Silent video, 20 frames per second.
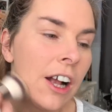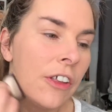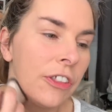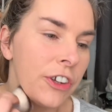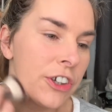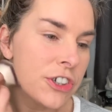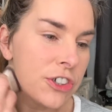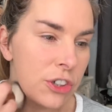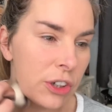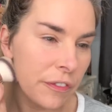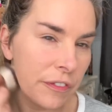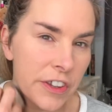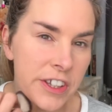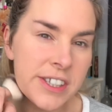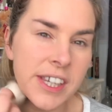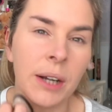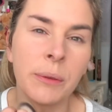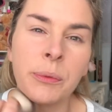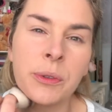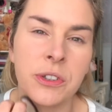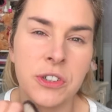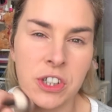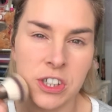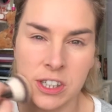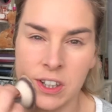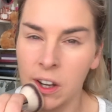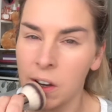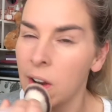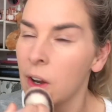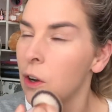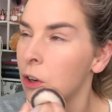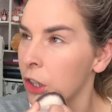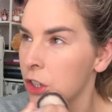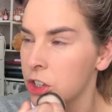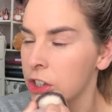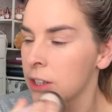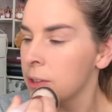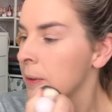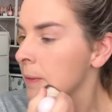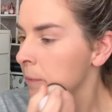The stuff they sent was just
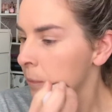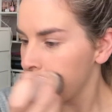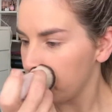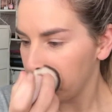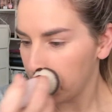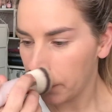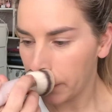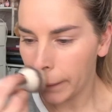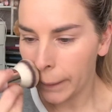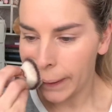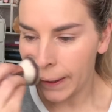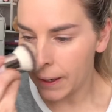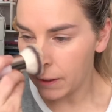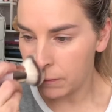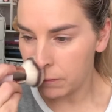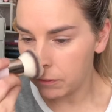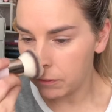lush, and a